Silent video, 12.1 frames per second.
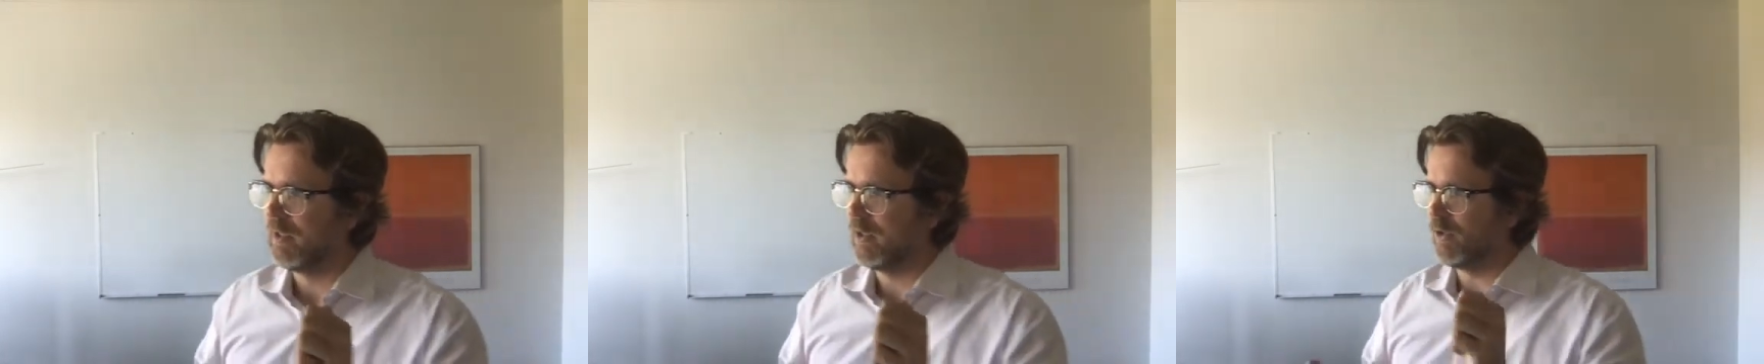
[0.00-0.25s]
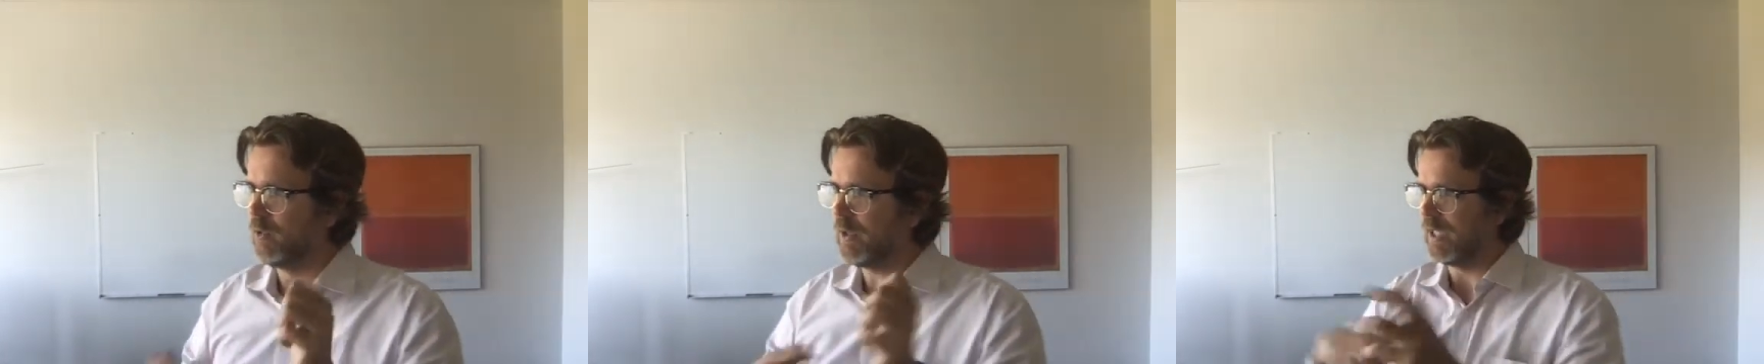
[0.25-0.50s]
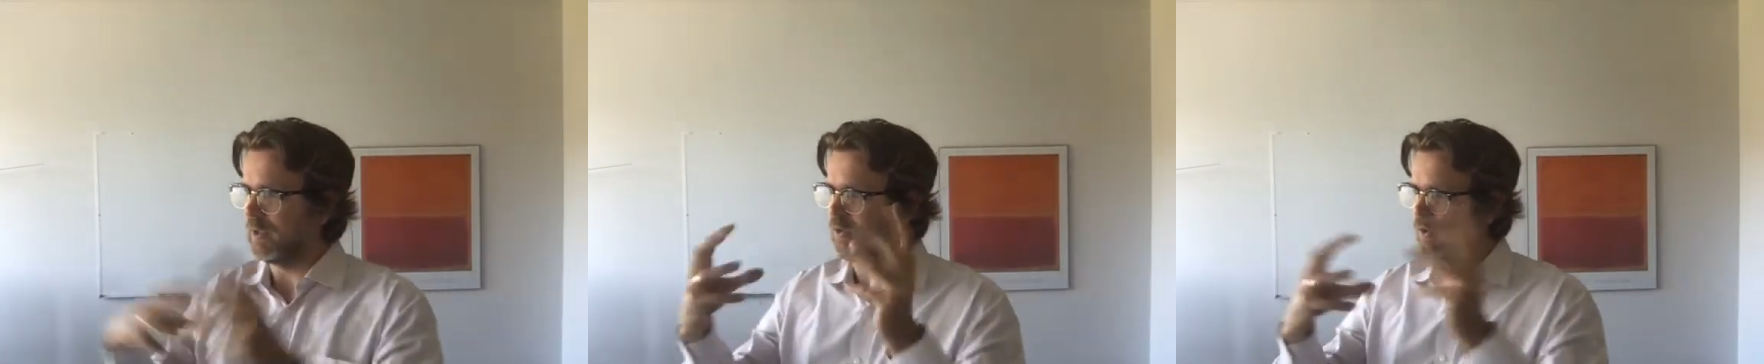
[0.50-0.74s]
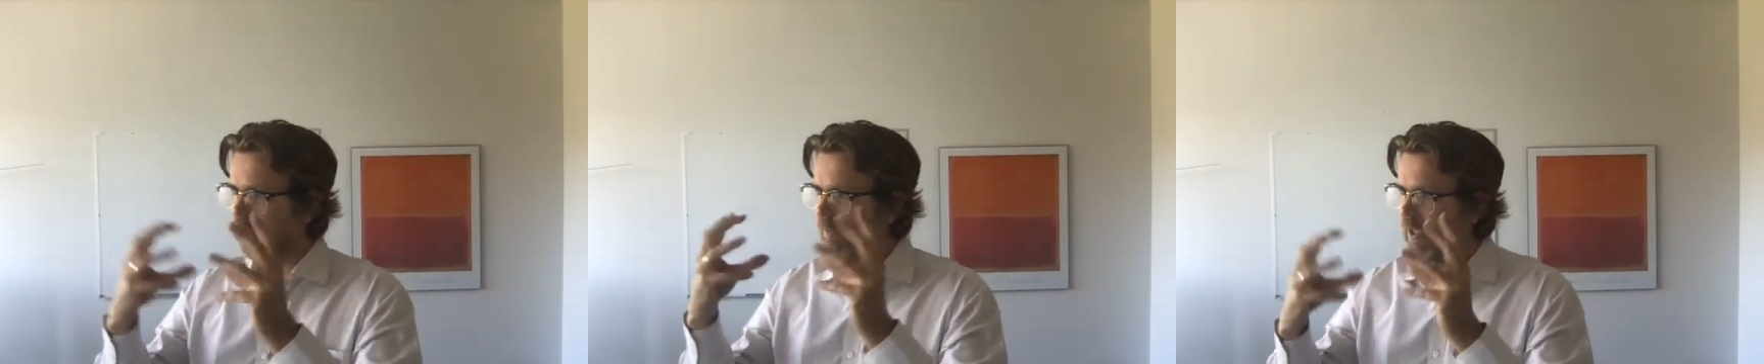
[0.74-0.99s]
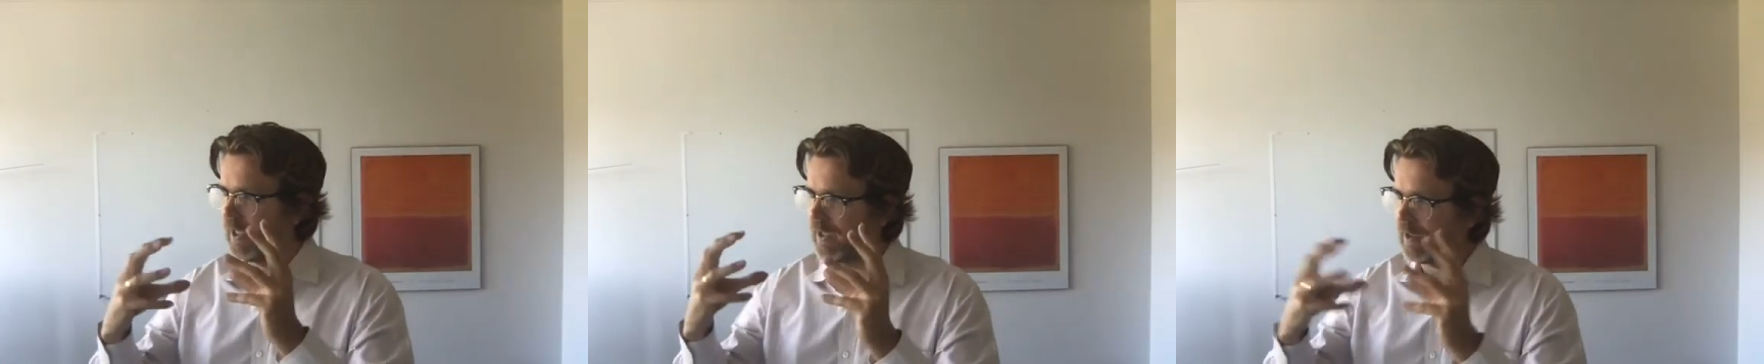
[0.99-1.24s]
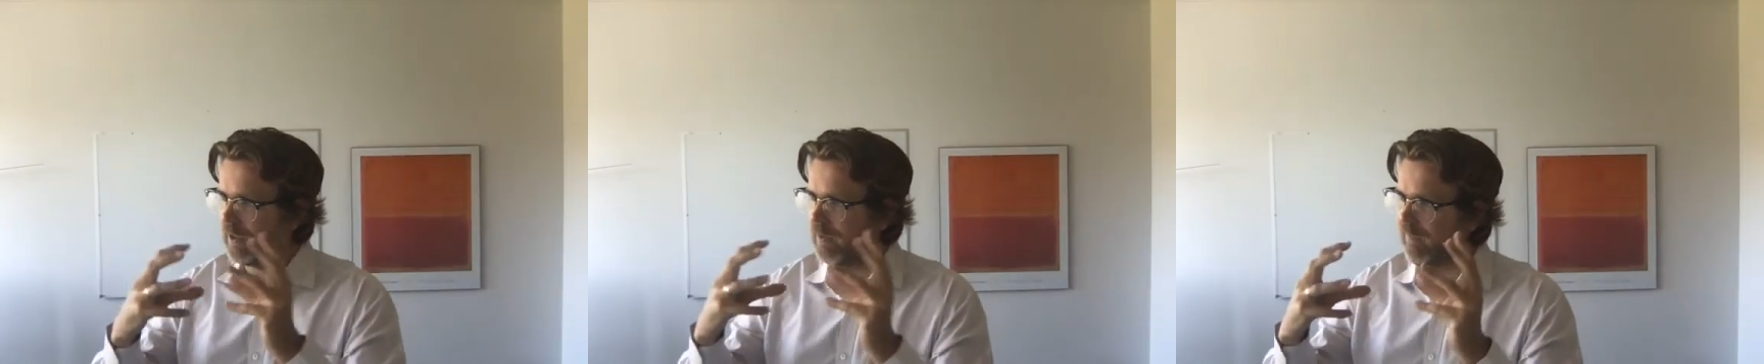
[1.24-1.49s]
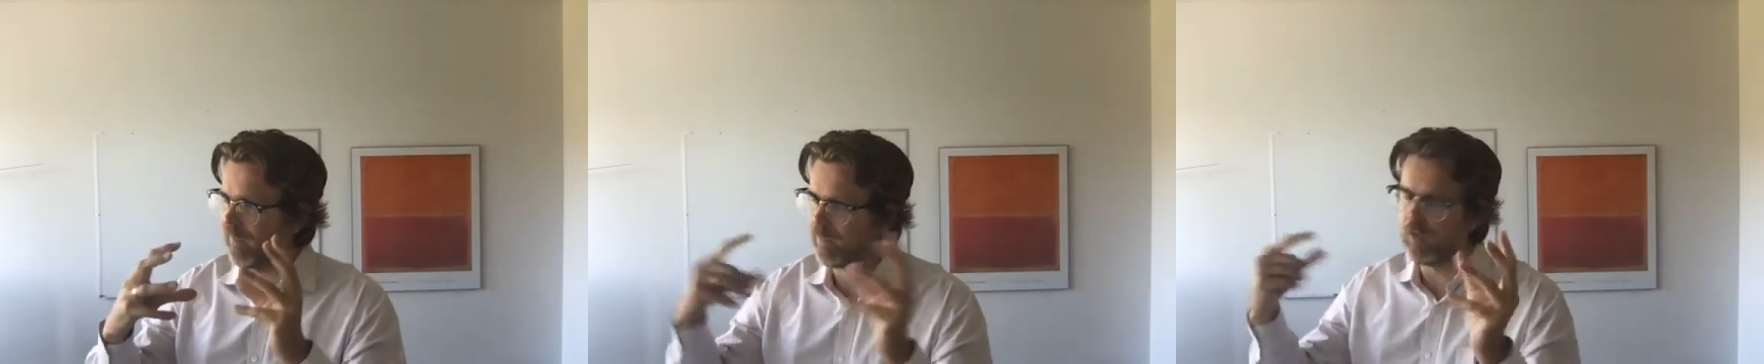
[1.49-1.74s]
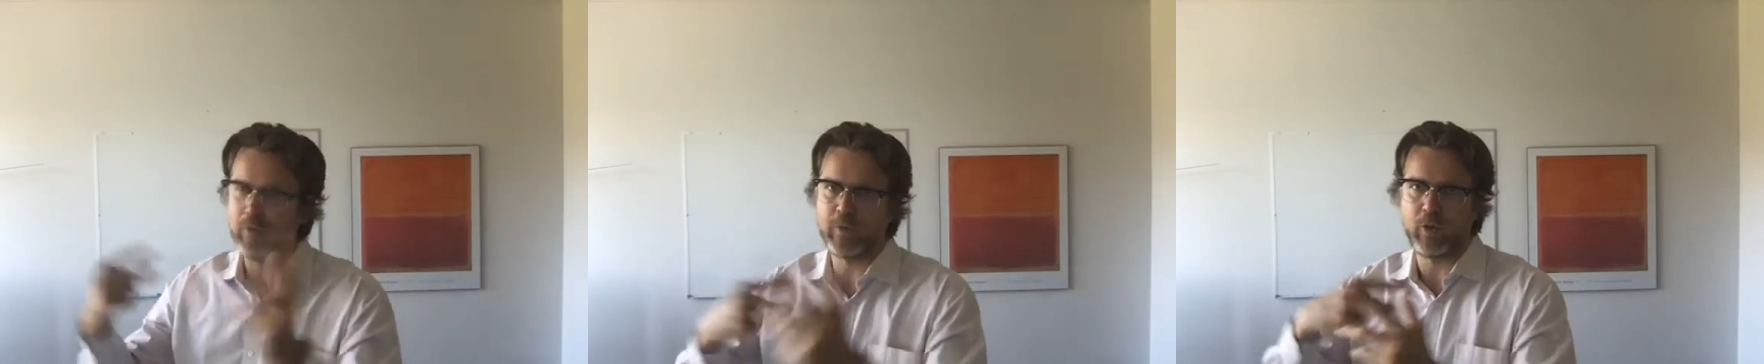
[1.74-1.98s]
you get to sort of like
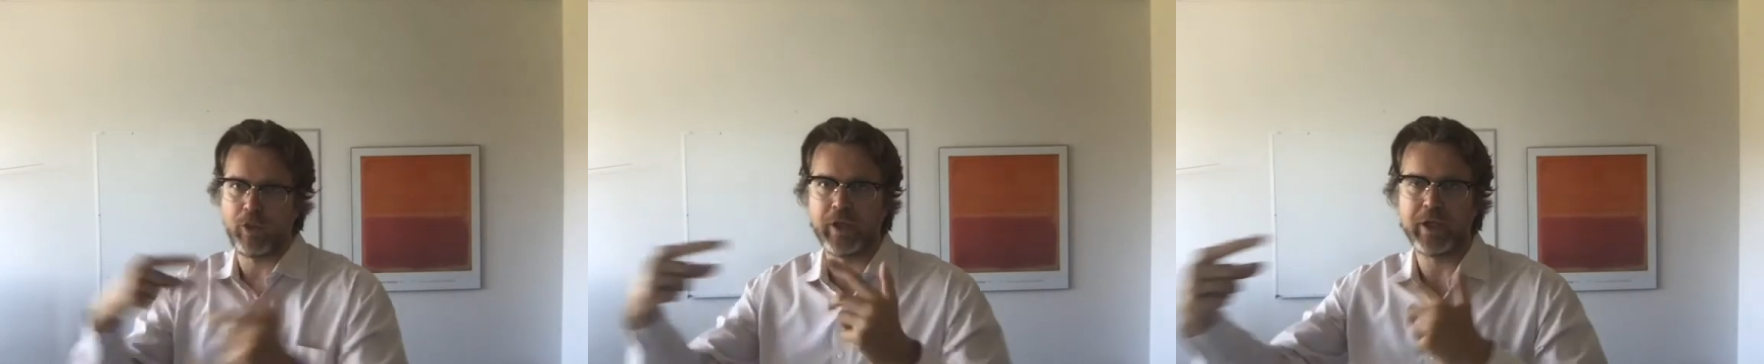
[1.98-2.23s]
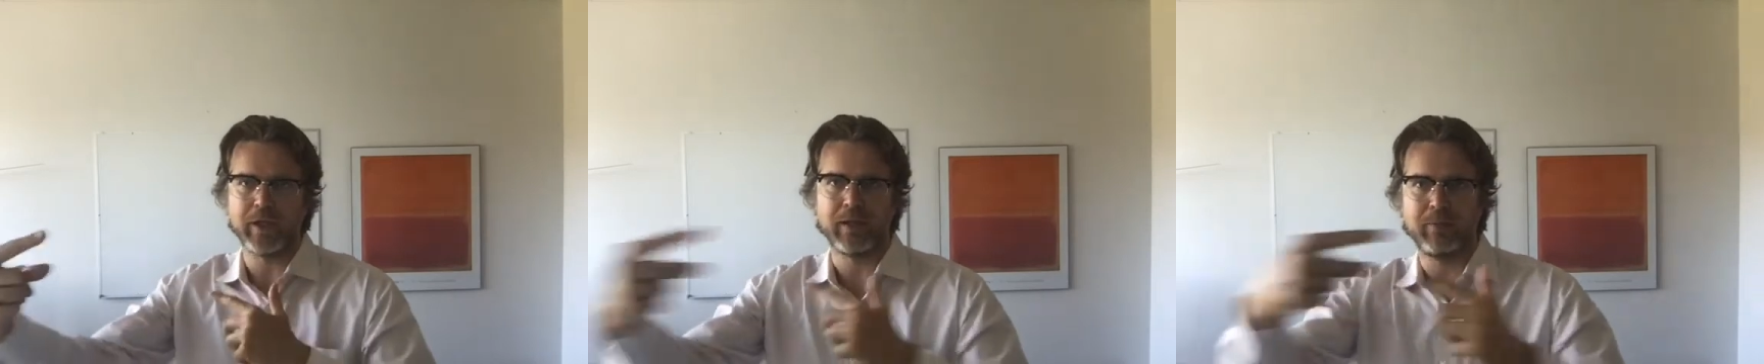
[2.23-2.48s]
inform your thinking